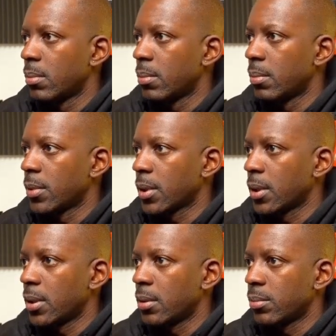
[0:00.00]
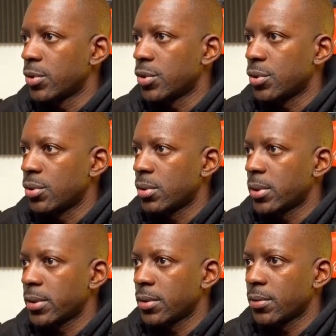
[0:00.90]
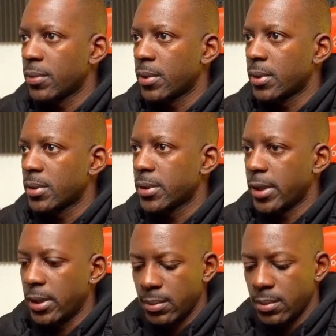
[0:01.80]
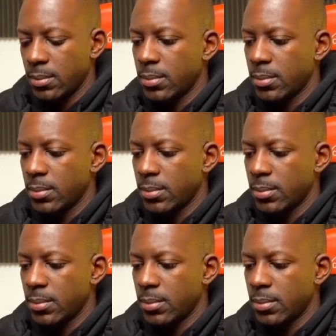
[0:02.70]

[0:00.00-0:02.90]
Okay, be sure that your wire is stable.